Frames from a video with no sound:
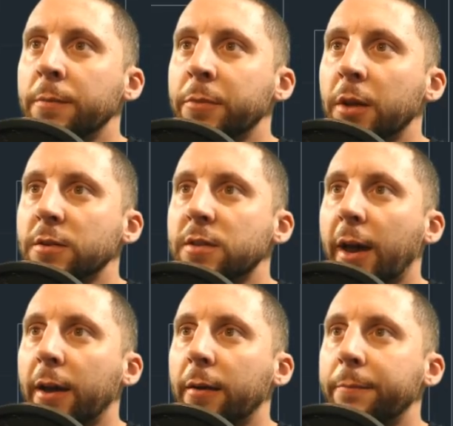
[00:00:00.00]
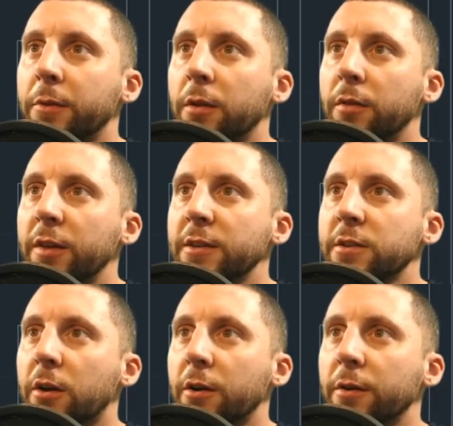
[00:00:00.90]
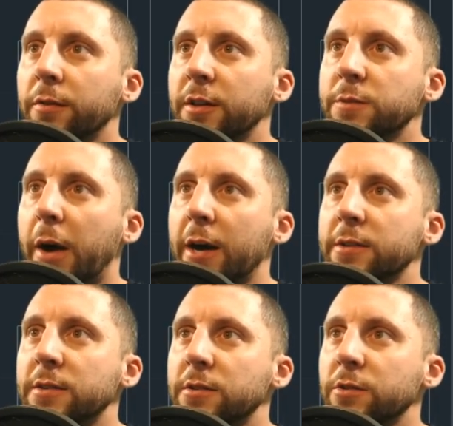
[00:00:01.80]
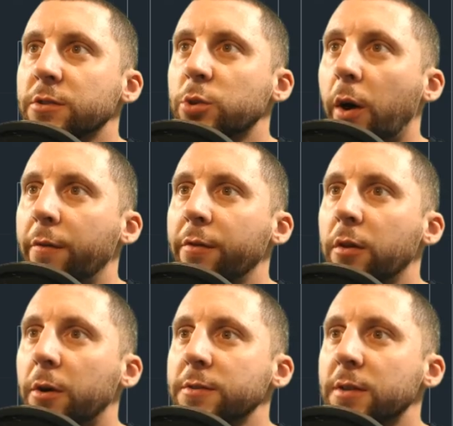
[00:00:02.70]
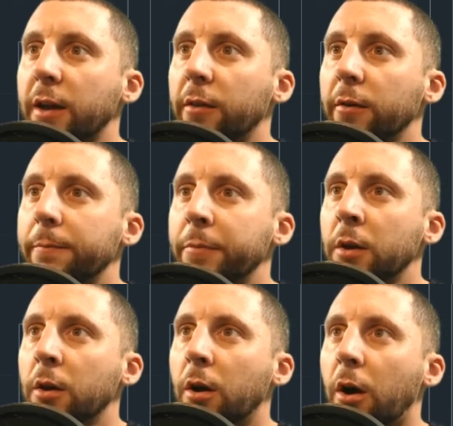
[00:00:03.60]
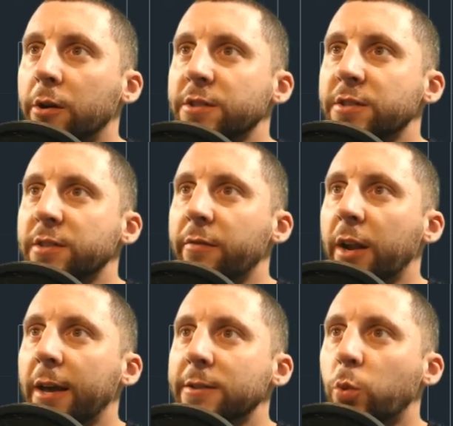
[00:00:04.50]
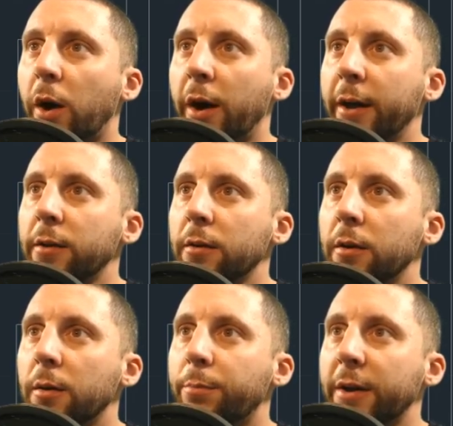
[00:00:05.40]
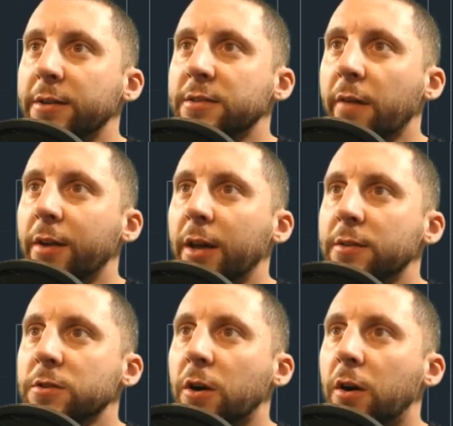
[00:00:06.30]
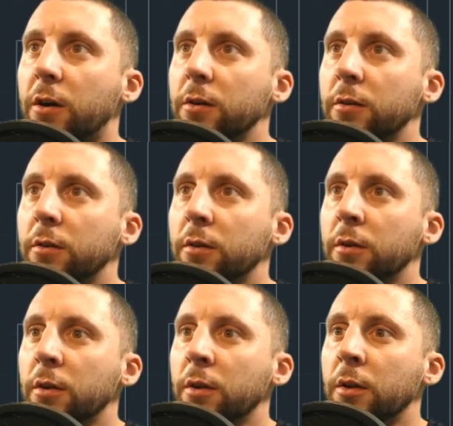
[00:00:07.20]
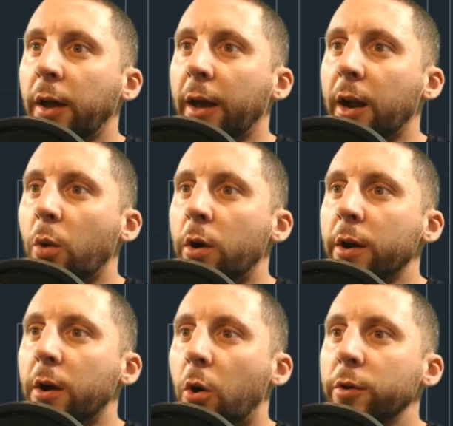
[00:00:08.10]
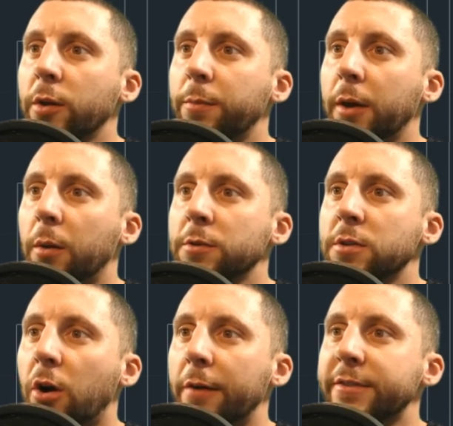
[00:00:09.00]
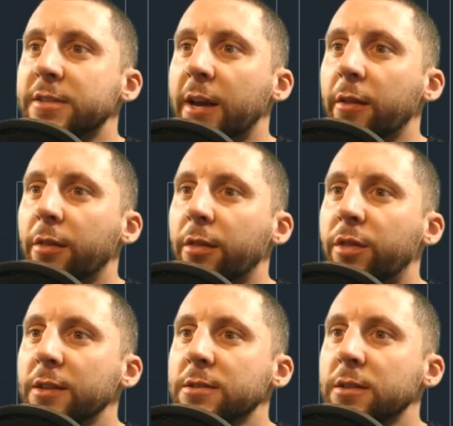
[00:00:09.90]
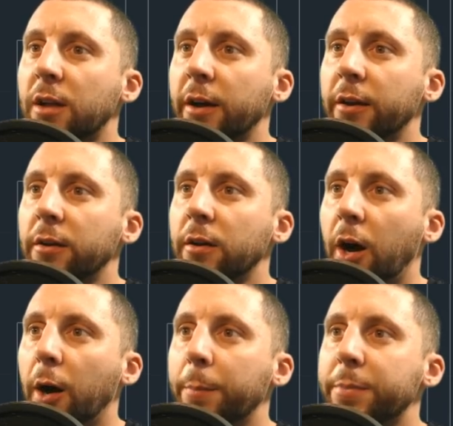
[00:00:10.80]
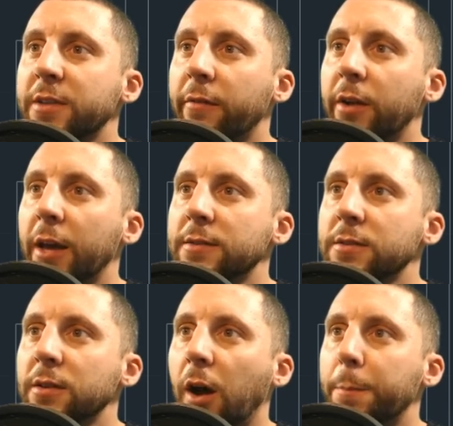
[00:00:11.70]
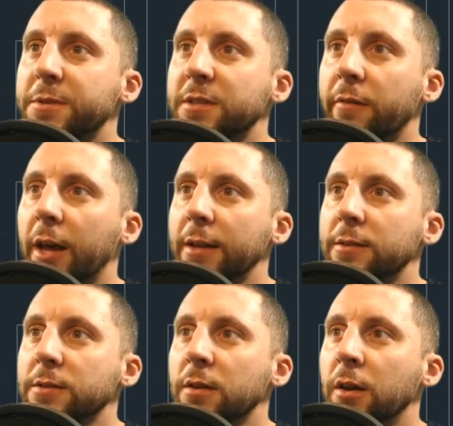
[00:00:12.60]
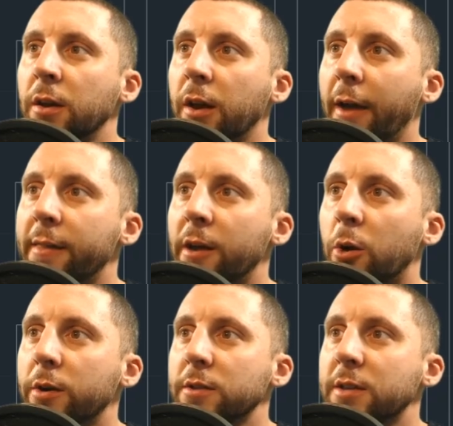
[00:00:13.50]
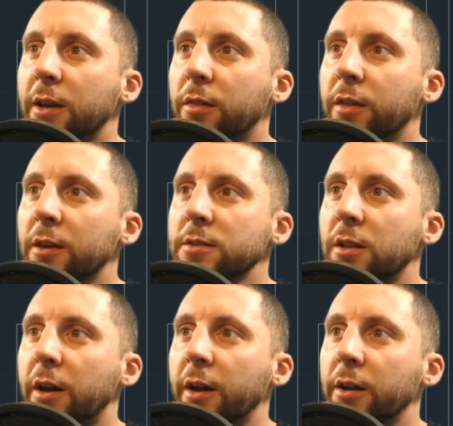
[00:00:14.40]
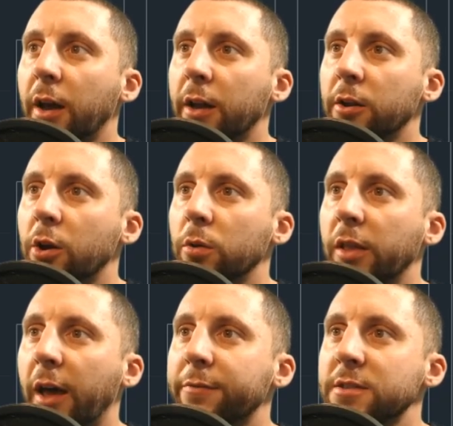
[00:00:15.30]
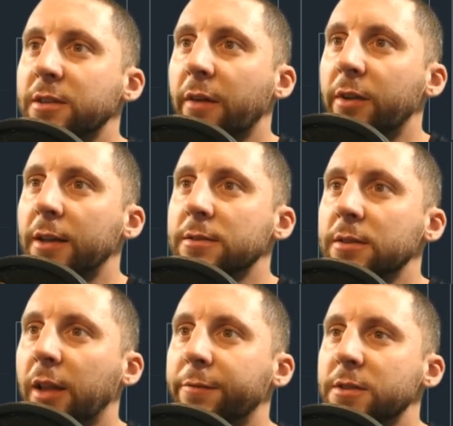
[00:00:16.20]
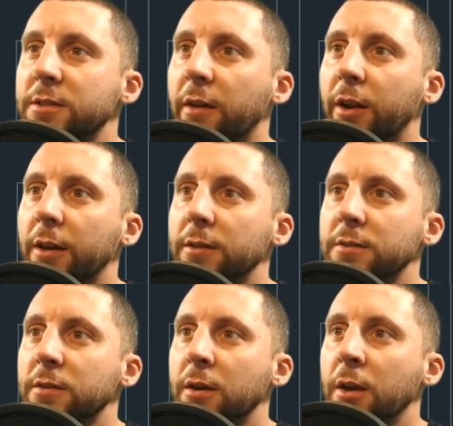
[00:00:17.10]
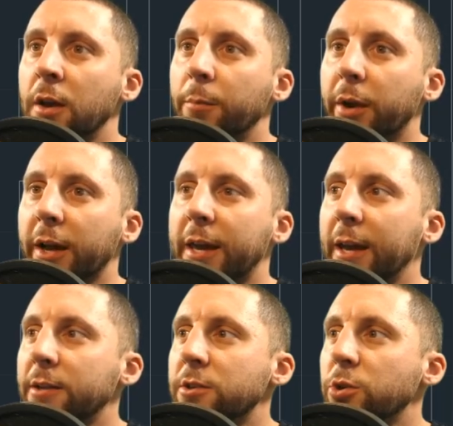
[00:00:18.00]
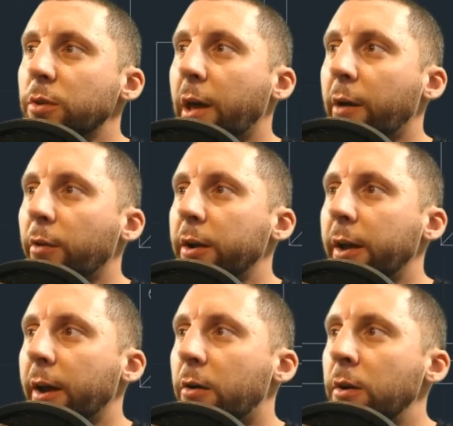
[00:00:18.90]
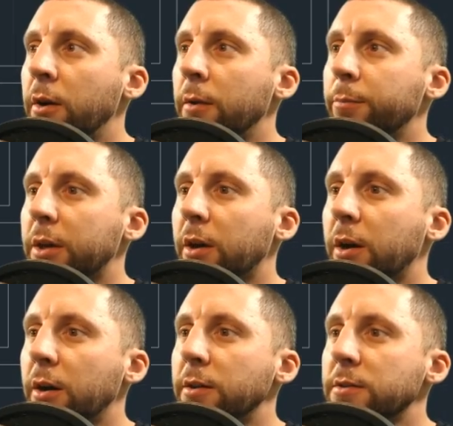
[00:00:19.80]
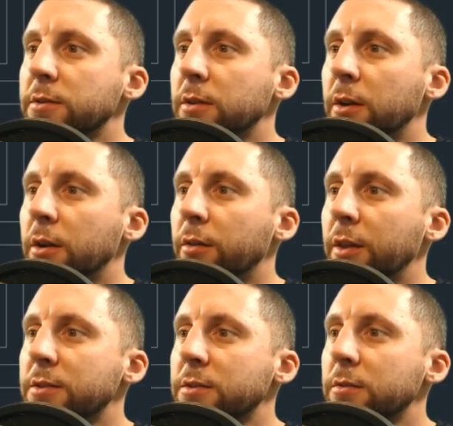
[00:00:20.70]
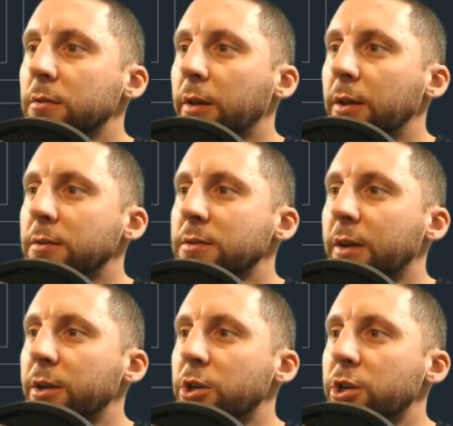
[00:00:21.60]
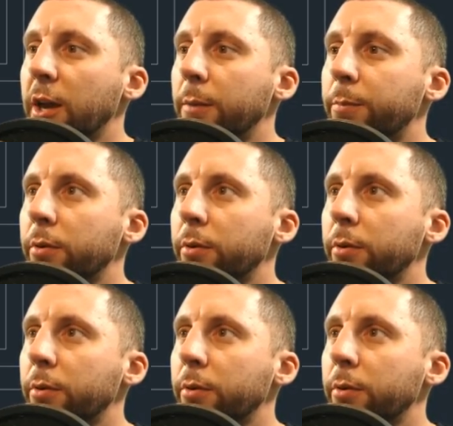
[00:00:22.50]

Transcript: is that these boxes, there's 12 of them all together, are 7/8 wide by 7/8 tall. And I want to only be able to offset this line up 7/8, up 7/8, and then I want to take this line and go left 7/8, left 7/8. But I can't do that right now, because this inside shape